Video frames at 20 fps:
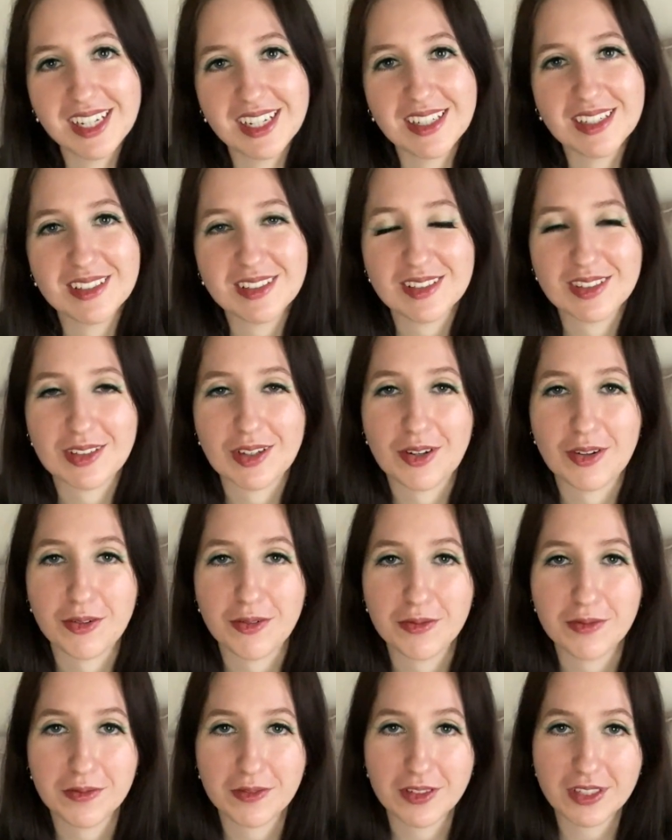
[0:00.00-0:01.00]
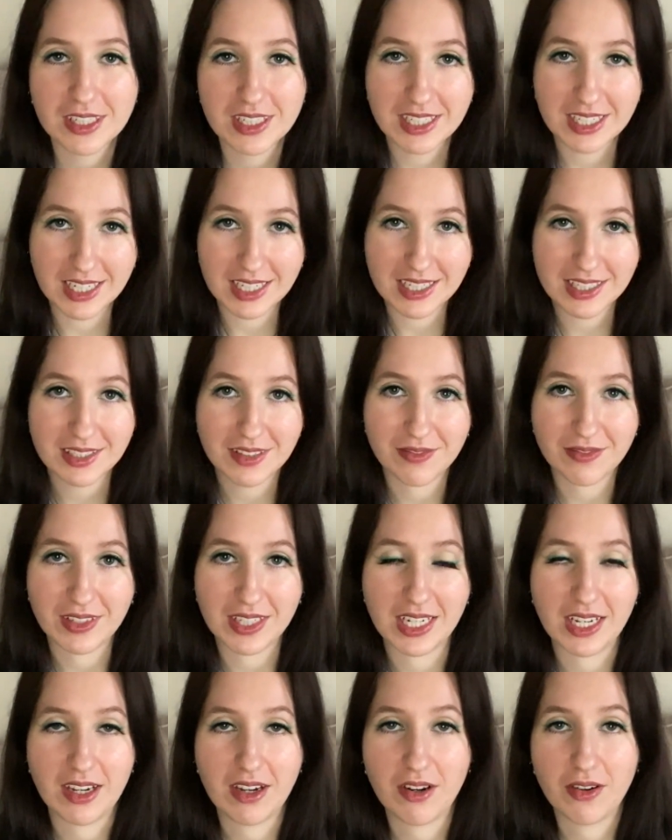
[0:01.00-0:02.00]
So, for today's
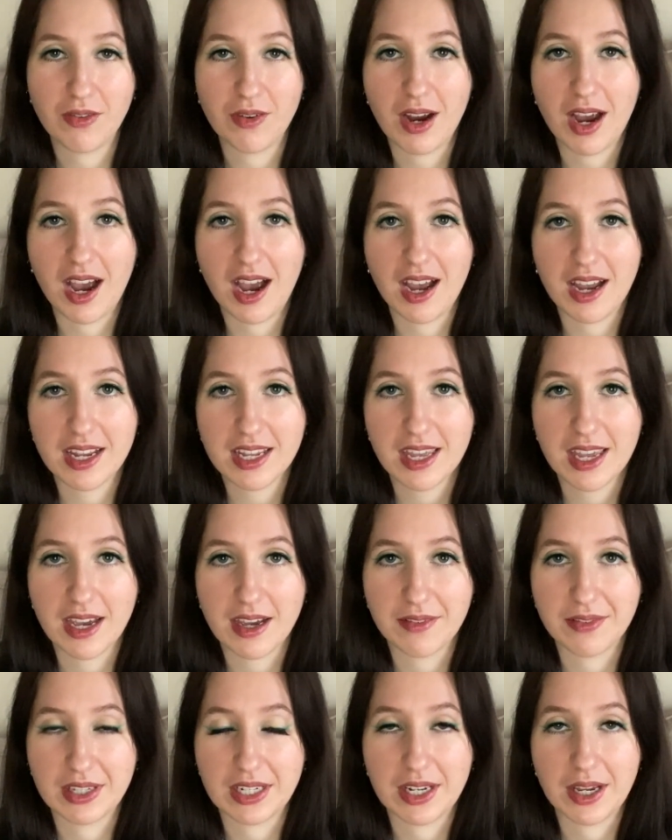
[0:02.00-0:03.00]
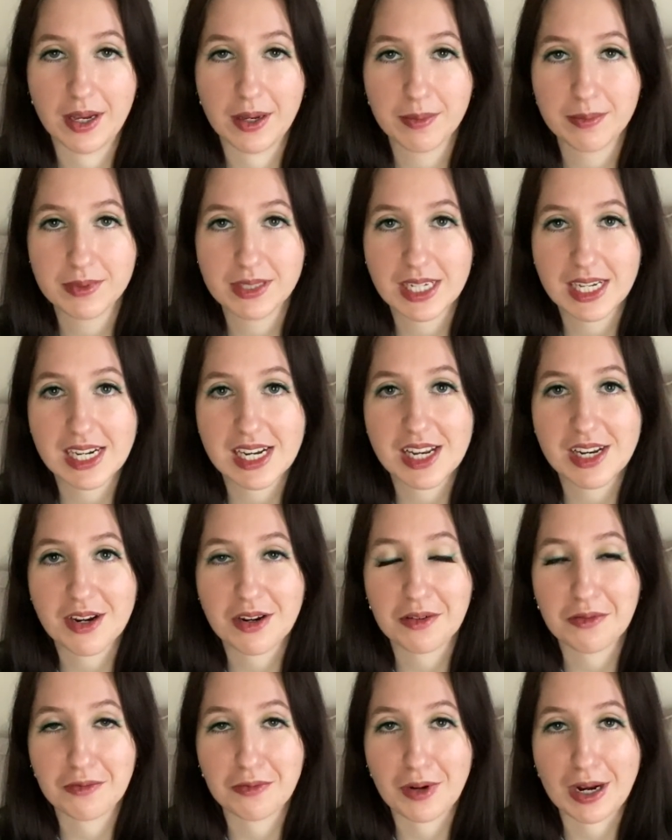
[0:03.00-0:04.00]
video, I have an updated
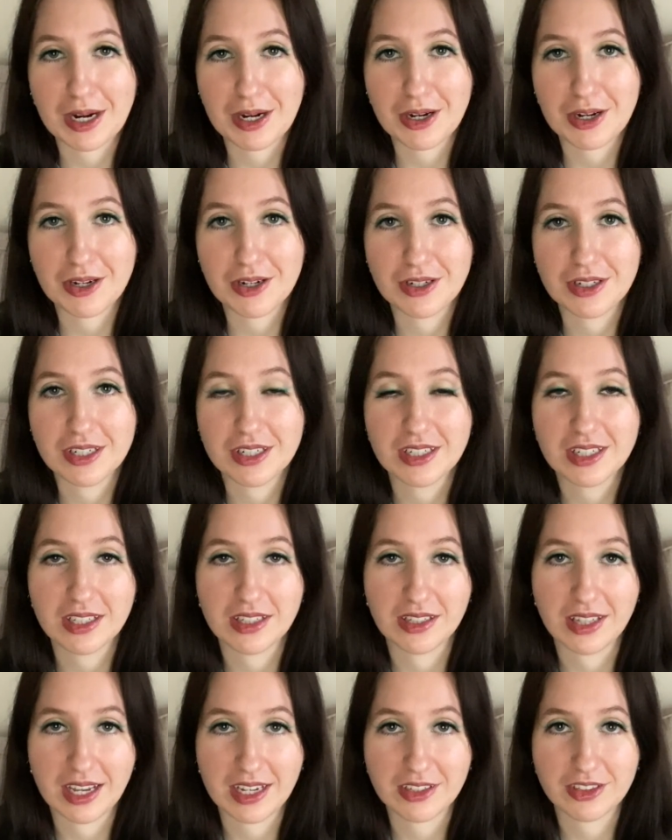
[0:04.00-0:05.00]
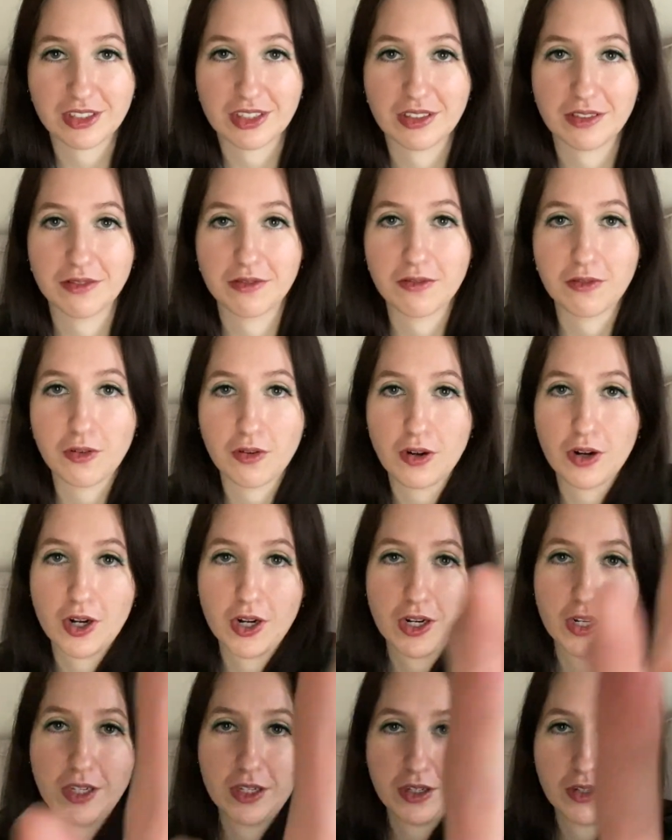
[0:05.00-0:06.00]
record collection for
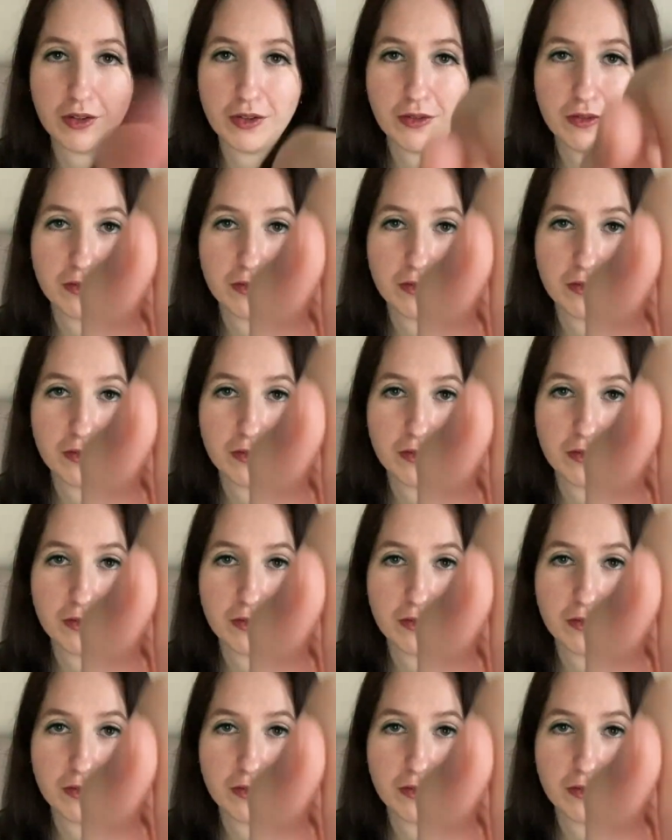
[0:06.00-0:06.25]
you.